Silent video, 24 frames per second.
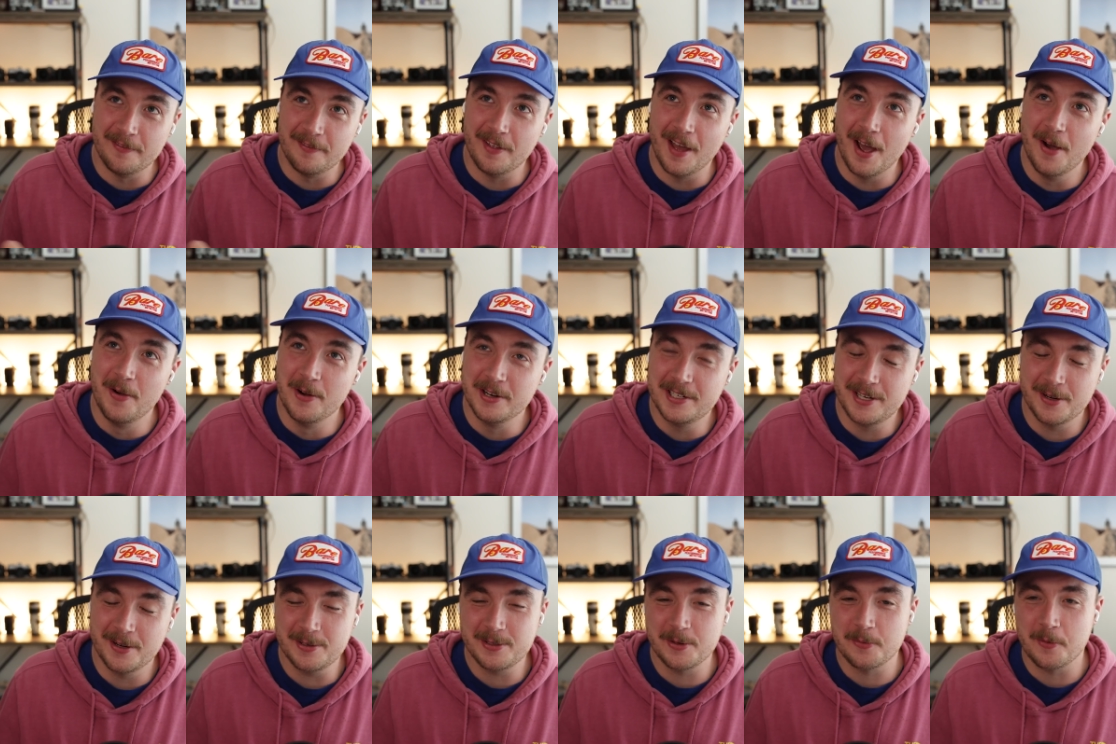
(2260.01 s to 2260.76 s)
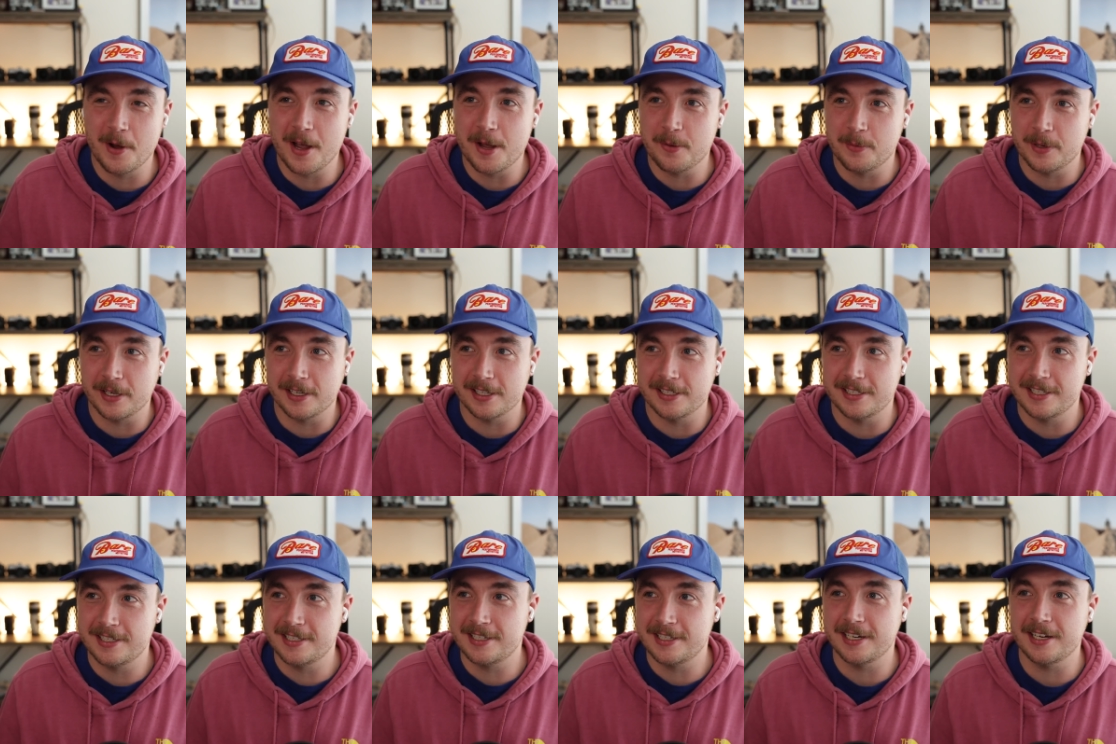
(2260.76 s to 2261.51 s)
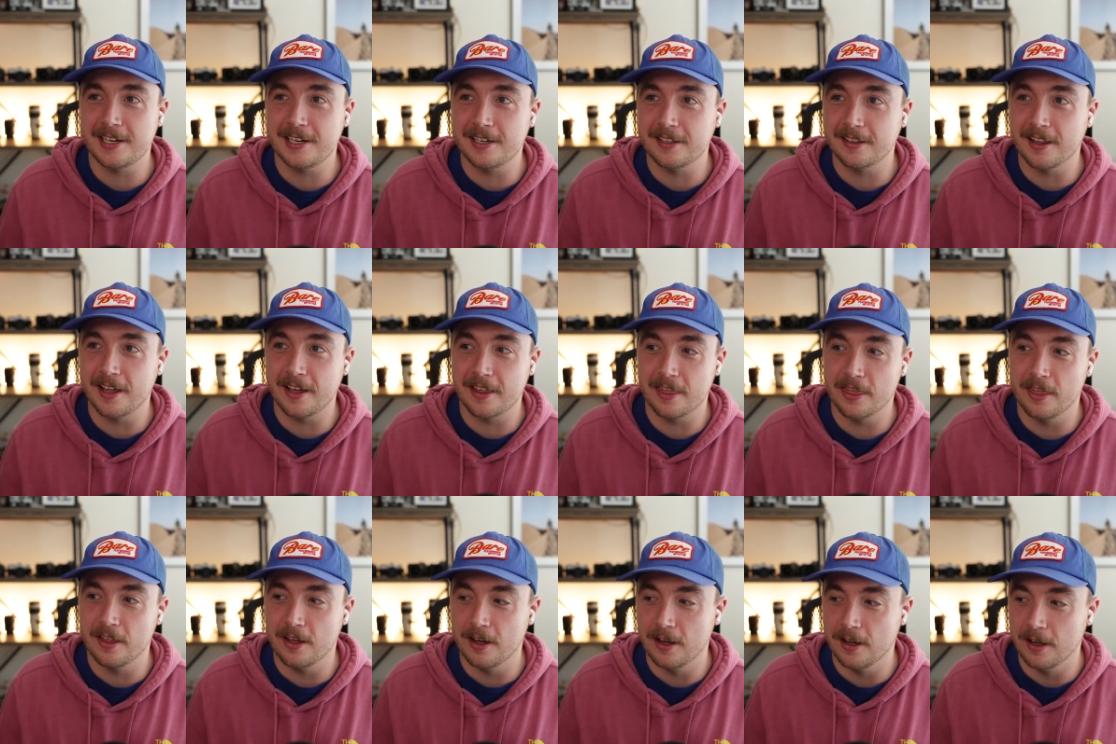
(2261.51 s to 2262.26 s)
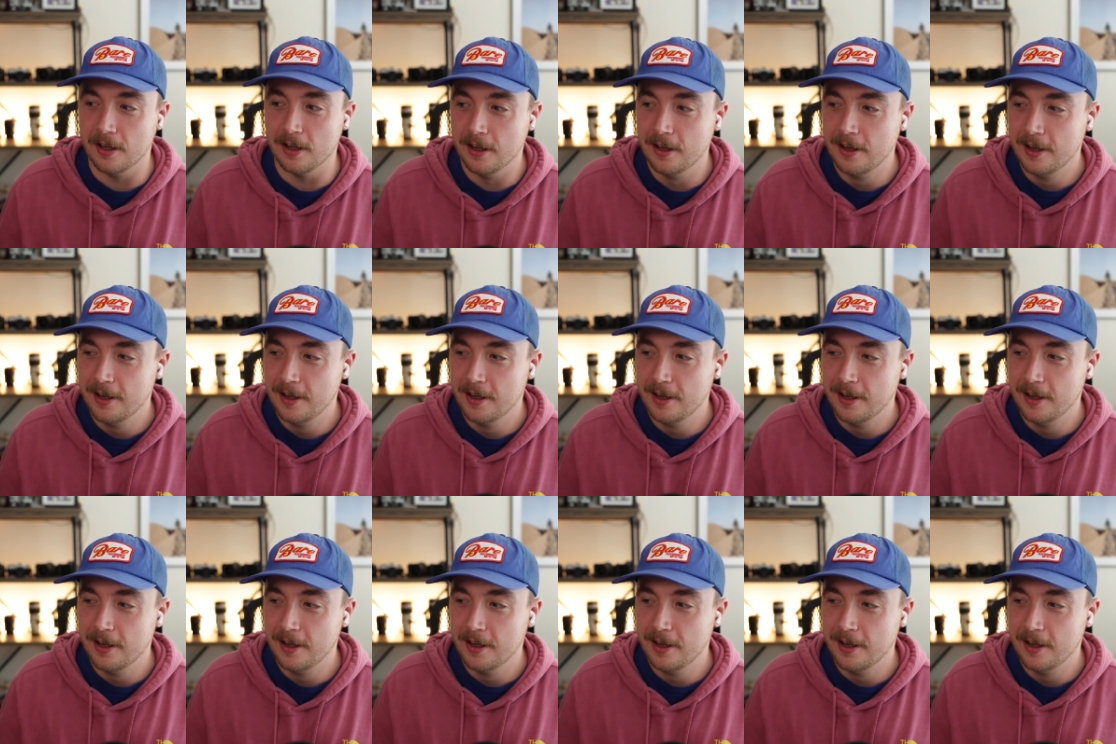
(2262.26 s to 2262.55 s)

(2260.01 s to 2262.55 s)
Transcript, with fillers: I wish there was a way we could see like the